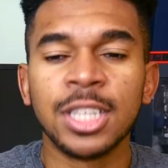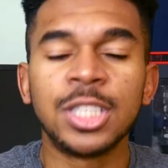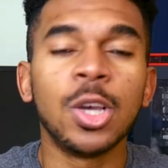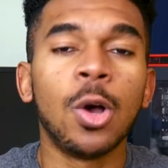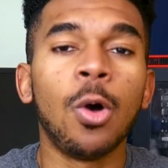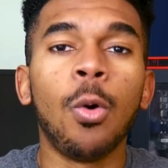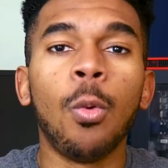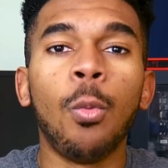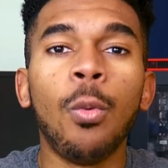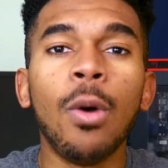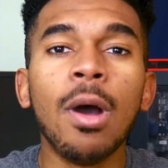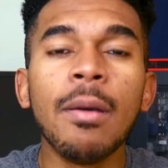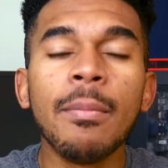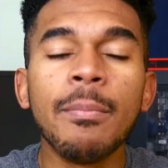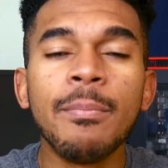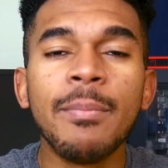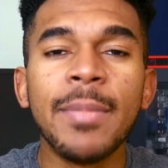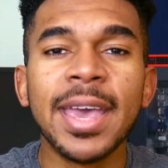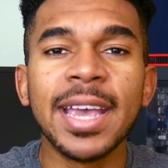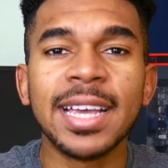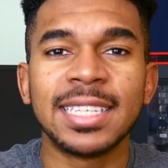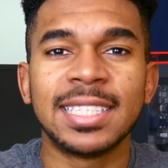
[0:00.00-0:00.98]
So what
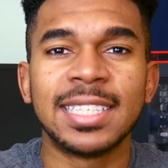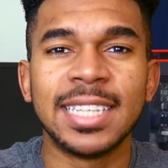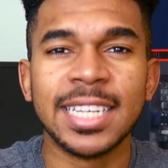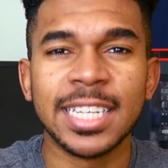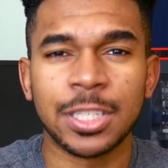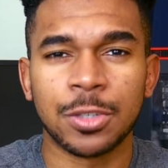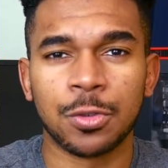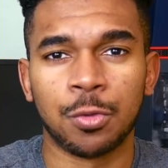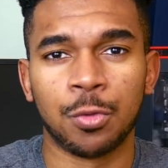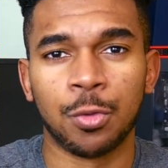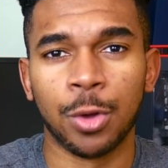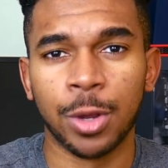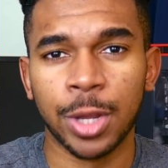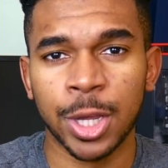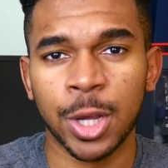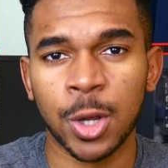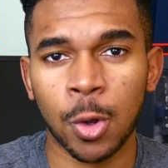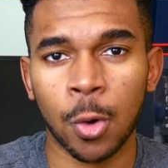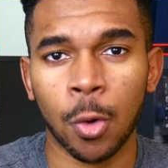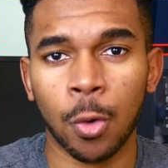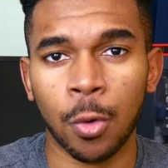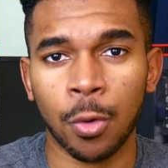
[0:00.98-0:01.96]
makes this really
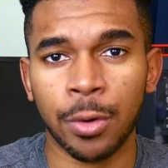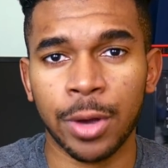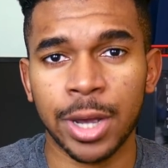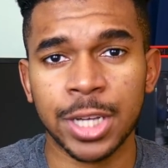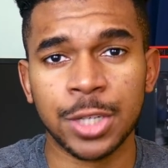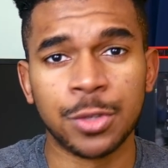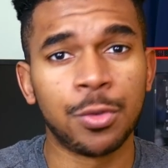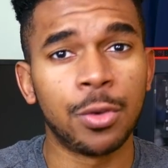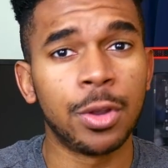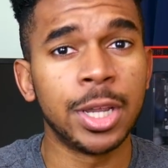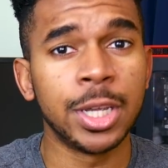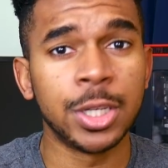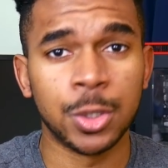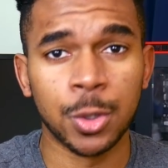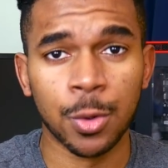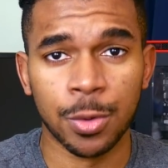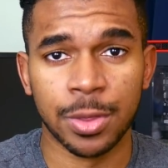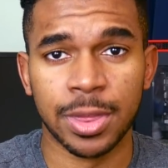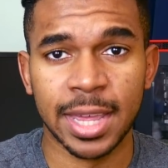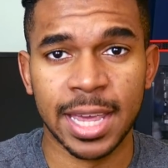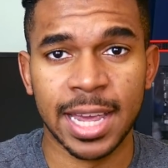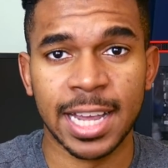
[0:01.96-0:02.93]
cool is really
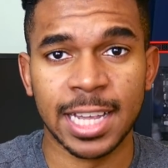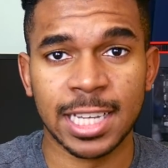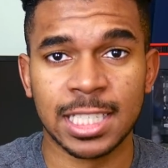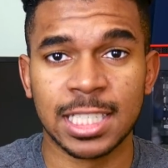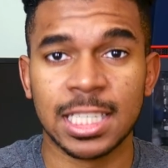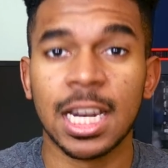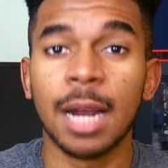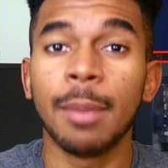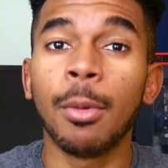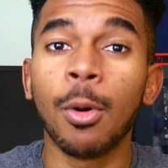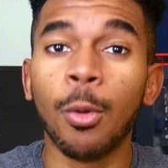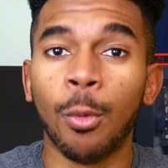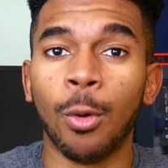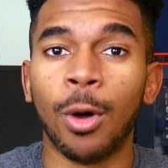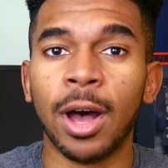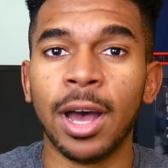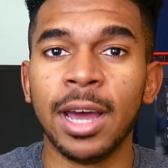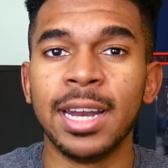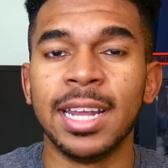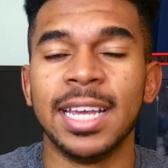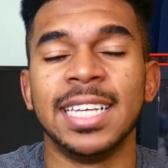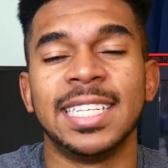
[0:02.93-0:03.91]
two things. Number
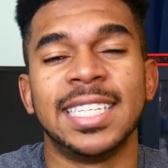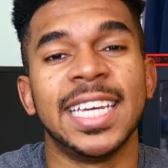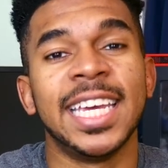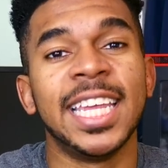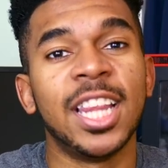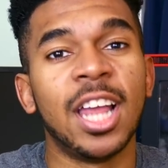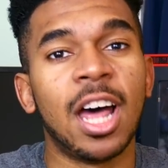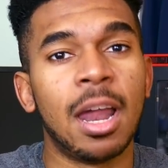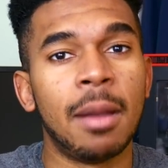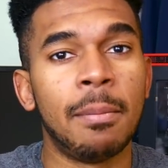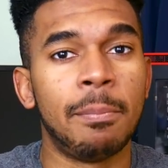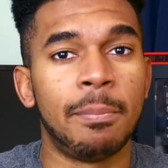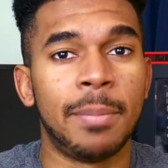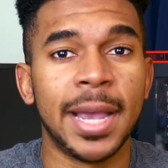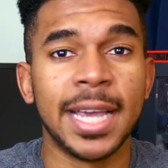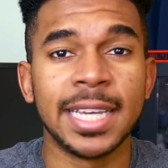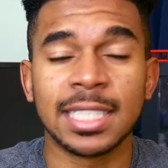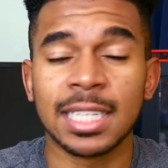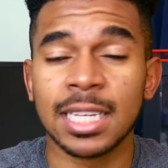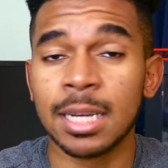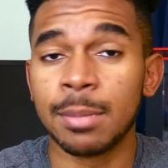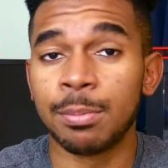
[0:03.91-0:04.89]
one is Elon
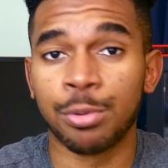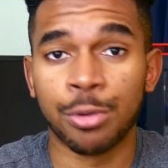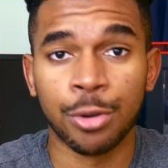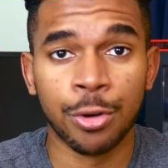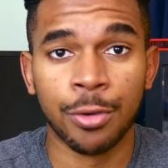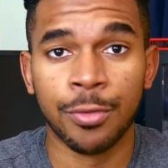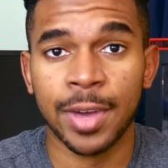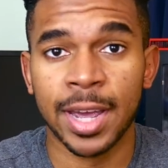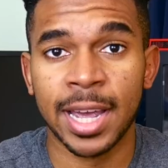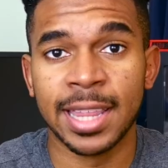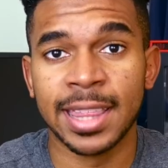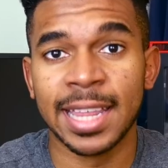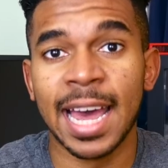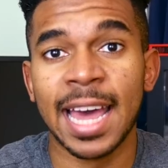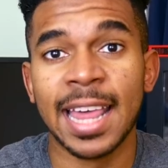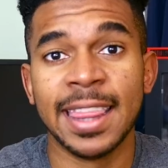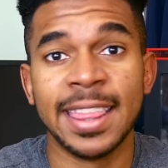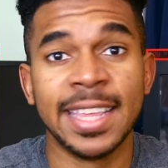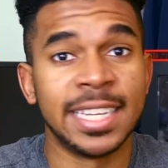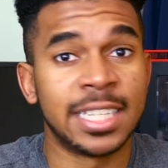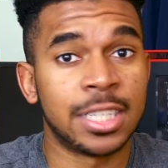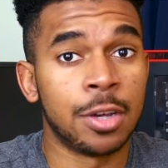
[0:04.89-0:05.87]
basically proving
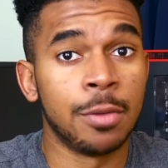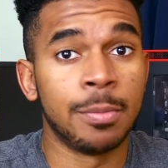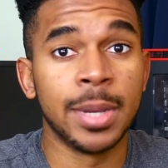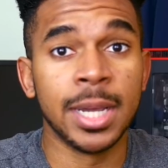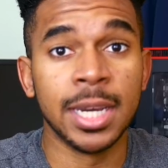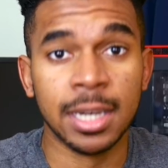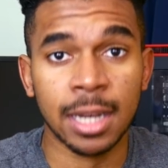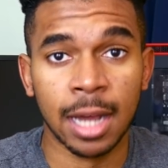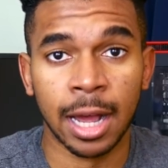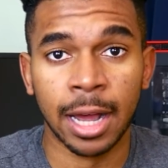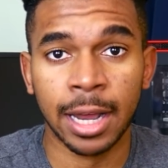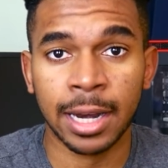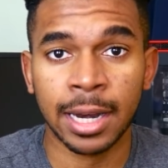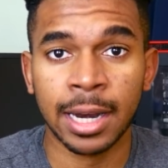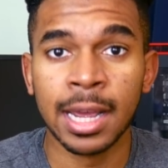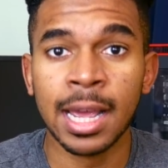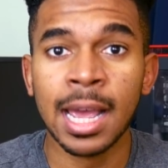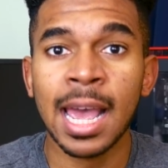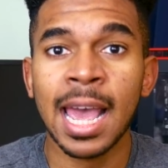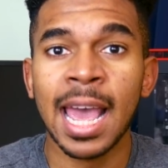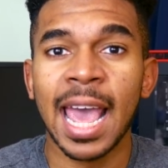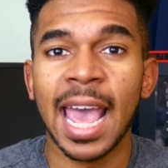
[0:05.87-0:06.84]
that this could be done,
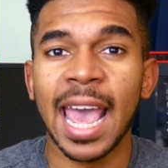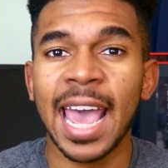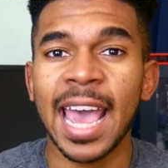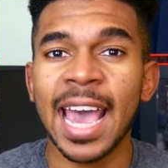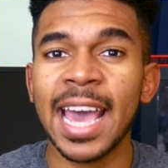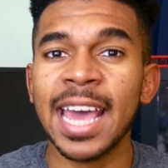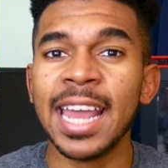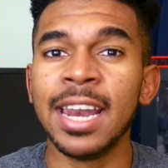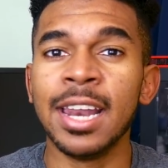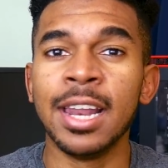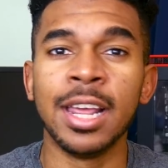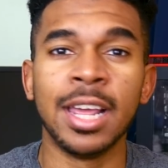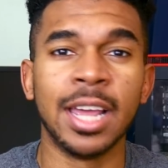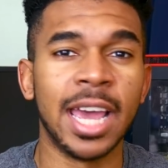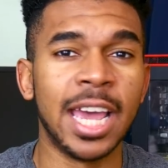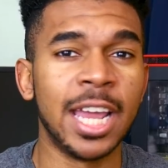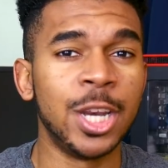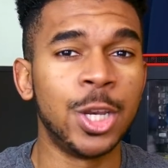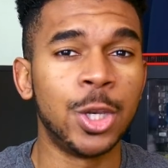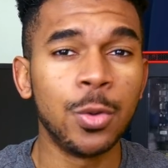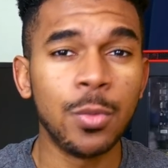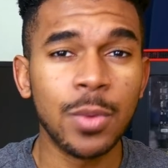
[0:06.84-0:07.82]
and
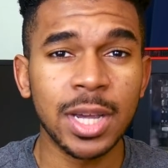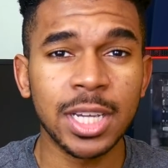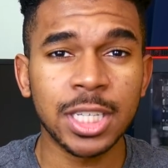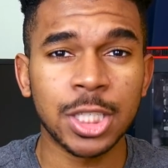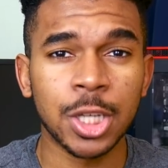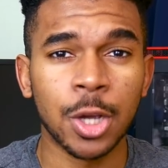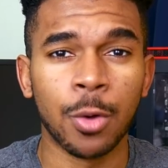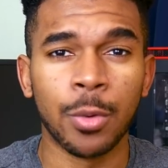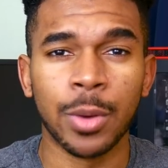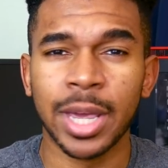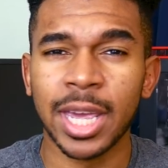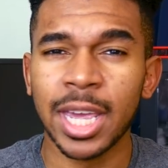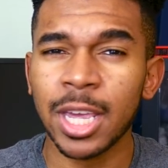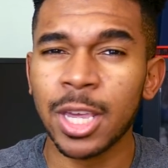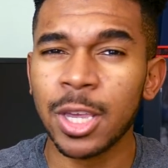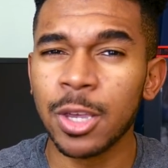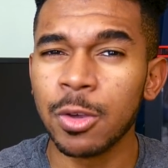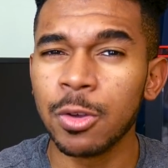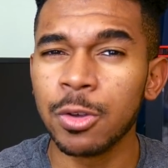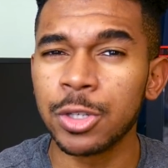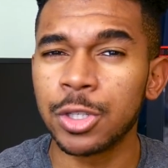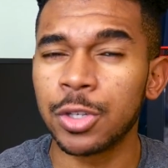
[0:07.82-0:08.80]
in doing so,
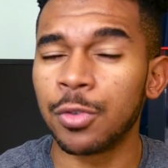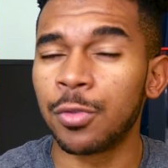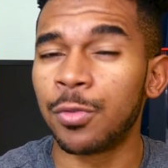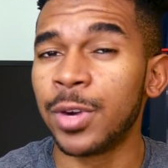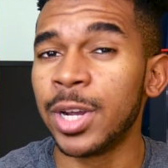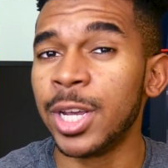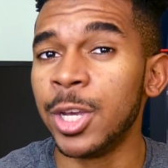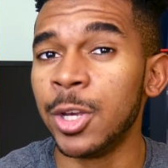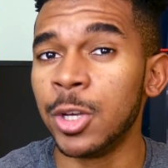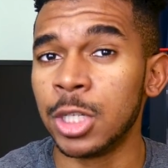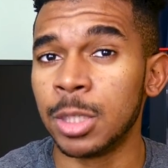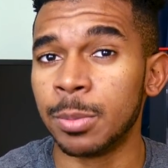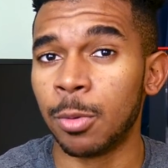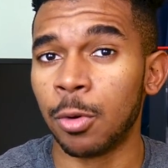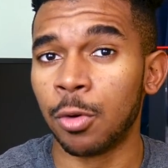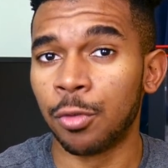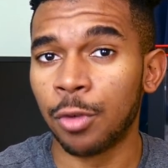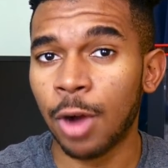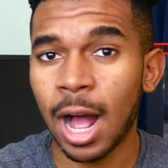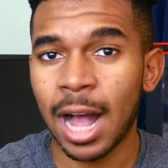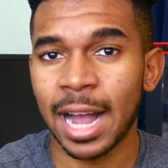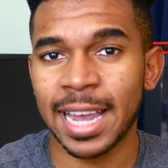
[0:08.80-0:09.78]
he used
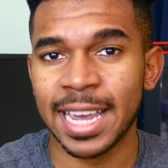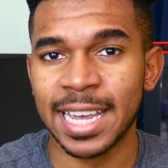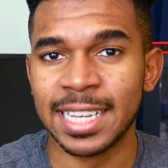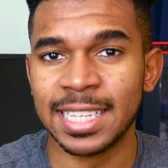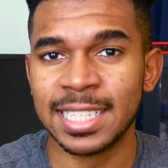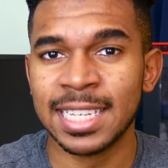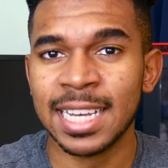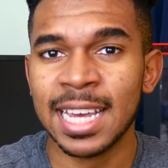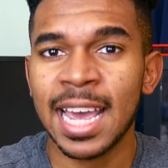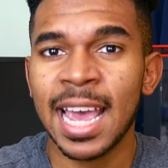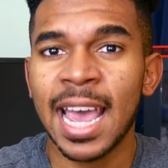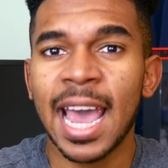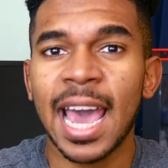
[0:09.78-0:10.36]
reusable rockets.